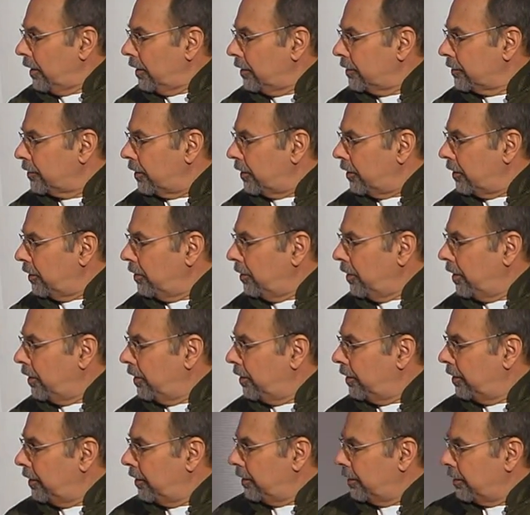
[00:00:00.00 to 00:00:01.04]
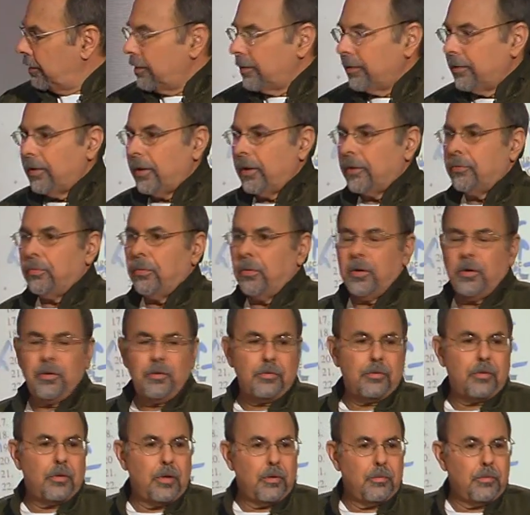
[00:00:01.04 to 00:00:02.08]
So that's why you
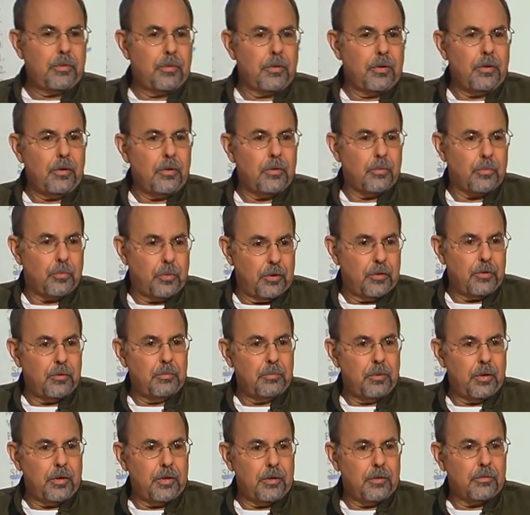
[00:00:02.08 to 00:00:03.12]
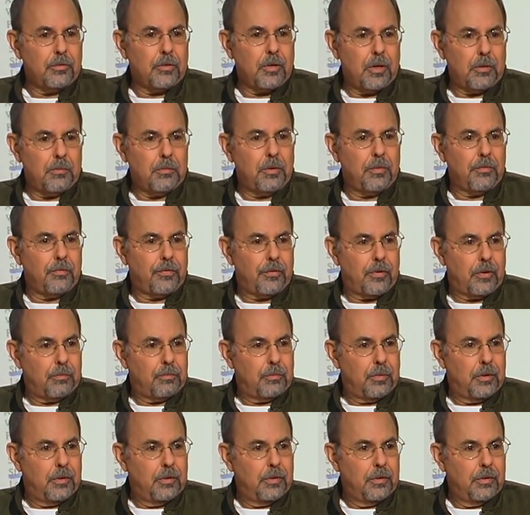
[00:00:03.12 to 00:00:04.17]
sign with the guild. Where the money is coming from
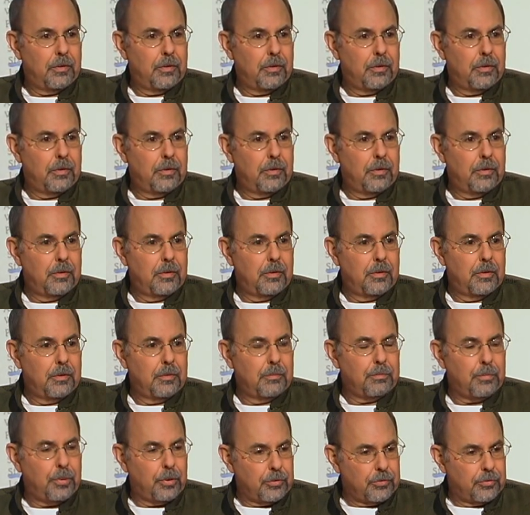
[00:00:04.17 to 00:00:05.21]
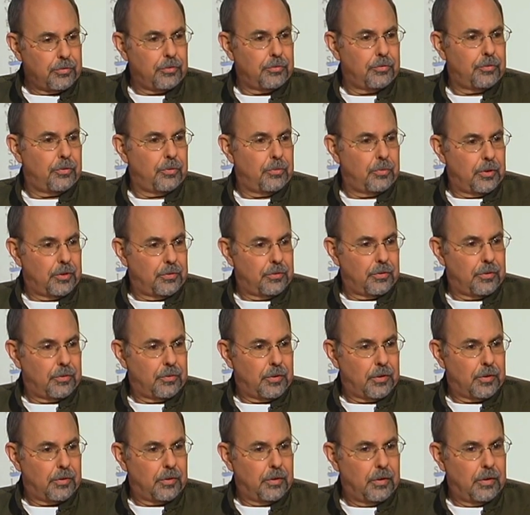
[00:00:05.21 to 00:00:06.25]
pushes you into
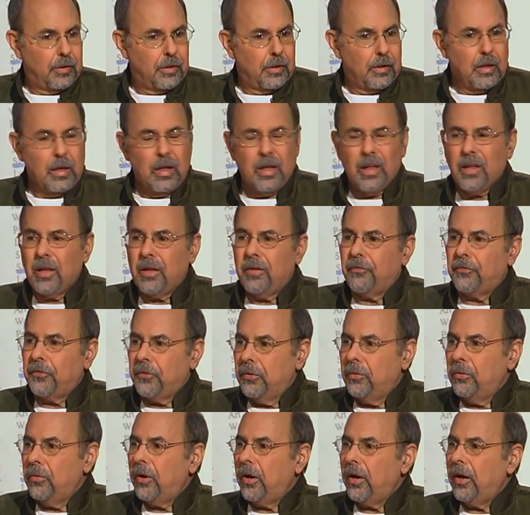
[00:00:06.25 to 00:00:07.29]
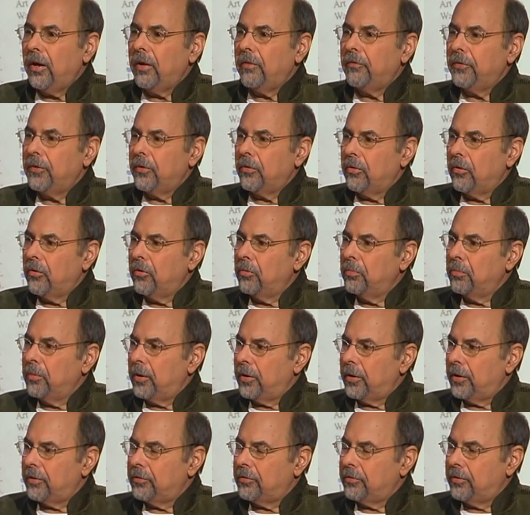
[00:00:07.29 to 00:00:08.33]
it. If you have your own
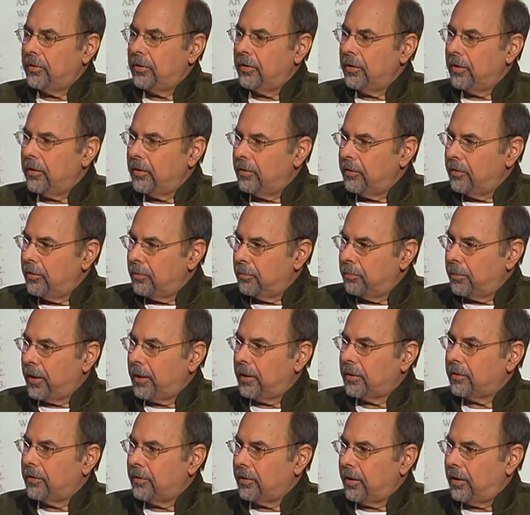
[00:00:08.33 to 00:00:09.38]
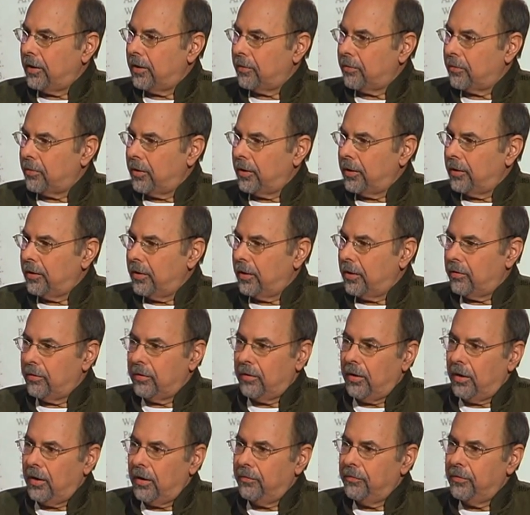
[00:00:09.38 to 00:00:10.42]
money sitting in your bank account right now, you
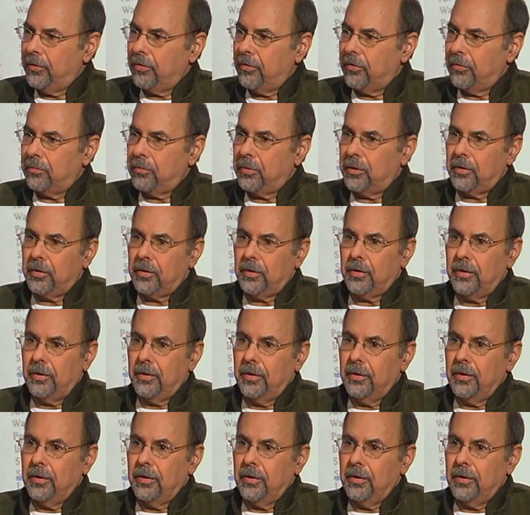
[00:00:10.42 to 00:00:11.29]
have your own money,